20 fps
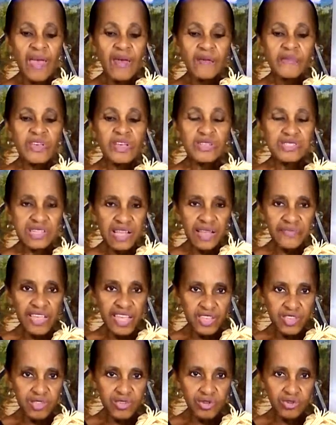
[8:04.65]
because I've
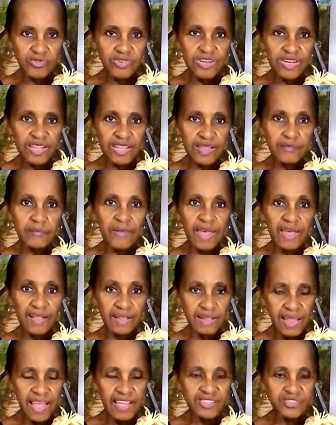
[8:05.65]
had children in my
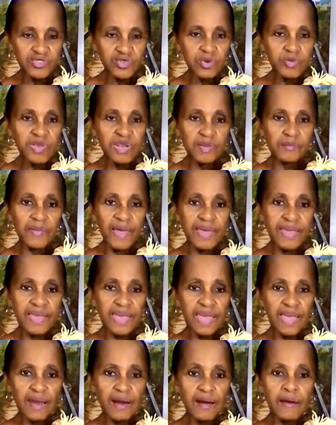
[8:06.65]
classroom and in my
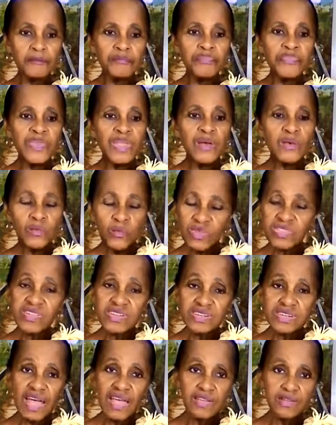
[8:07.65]
care with a
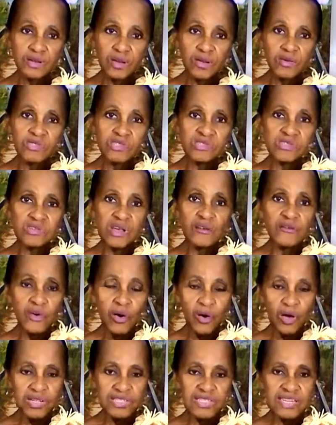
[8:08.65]
diagnosis of
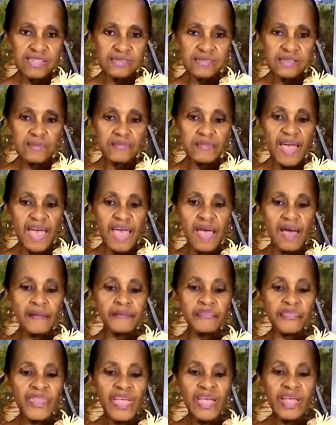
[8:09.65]
autism,
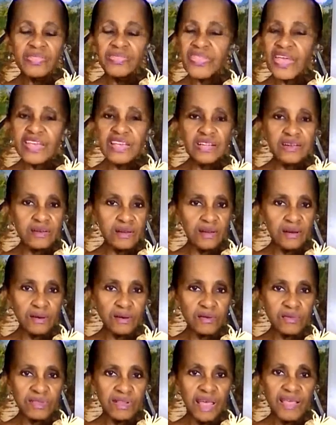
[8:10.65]
and they can learn.